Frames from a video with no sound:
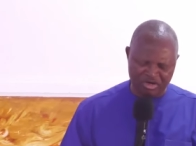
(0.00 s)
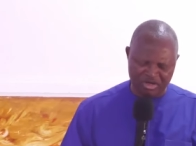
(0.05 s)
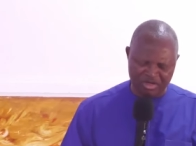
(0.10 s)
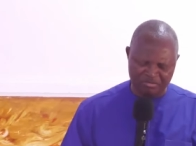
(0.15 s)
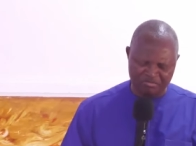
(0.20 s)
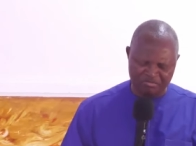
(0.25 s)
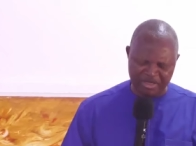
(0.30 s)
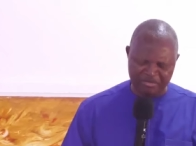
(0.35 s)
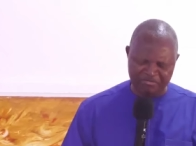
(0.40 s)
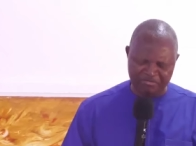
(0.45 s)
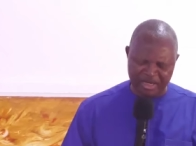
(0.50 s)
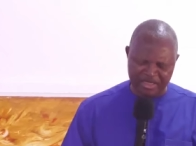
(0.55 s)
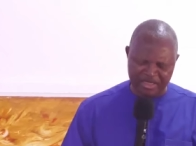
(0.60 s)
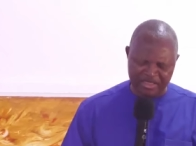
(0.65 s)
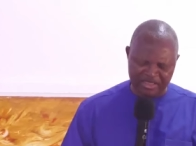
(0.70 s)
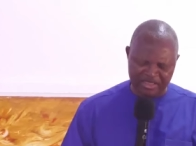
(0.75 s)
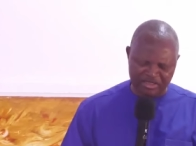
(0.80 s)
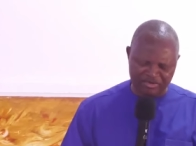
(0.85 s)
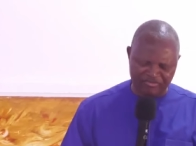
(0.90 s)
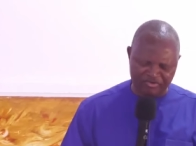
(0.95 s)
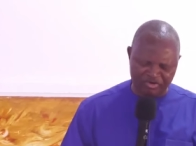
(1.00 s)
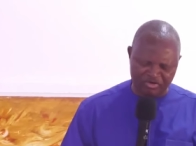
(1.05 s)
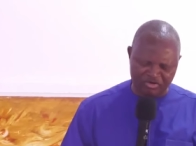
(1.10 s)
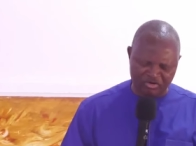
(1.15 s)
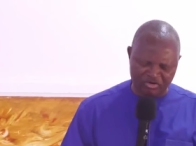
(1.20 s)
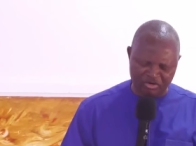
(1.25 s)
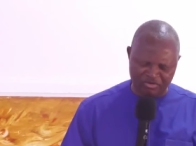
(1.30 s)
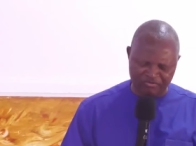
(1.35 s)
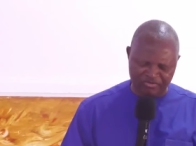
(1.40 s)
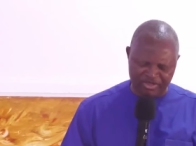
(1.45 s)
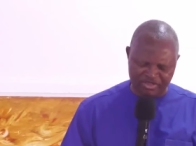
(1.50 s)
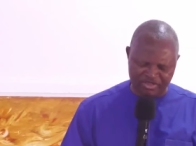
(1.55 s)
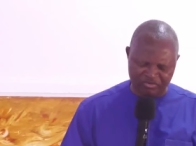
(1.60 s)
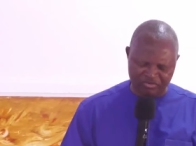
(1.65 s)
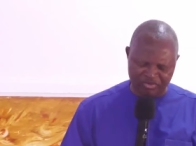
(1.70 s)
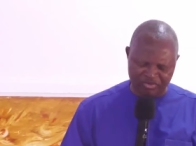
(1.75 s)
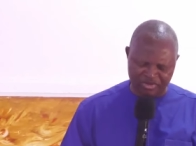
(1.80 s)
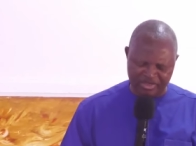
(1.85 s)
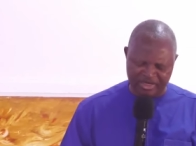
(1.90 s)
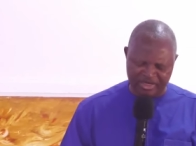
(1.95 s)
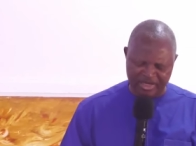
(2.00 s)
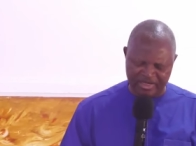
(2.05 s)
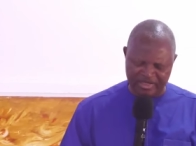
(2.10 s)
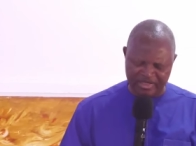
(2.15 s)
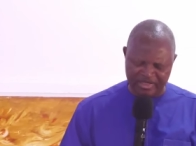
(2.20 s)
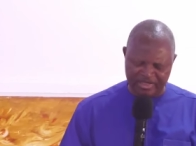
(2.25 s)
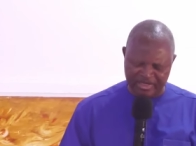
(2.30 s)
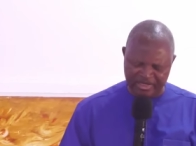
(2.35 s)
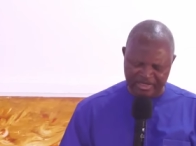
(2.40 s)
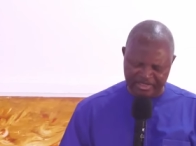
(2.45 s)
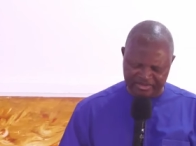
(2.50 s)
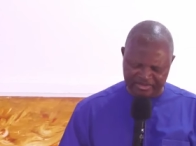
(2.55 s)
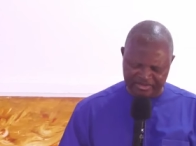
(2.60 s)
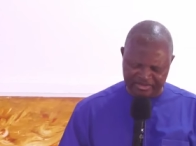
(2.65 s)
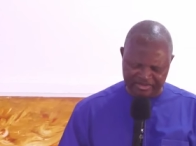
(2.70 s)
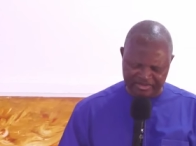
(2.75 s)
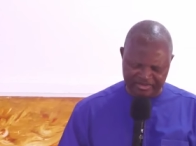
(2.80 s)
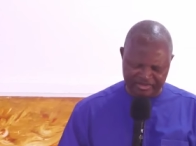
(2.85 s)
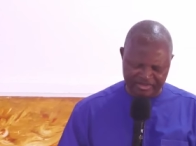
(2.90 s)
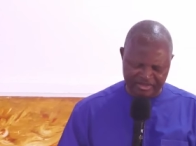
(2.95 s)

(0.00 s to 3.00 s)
being matters of controversy within thy gates,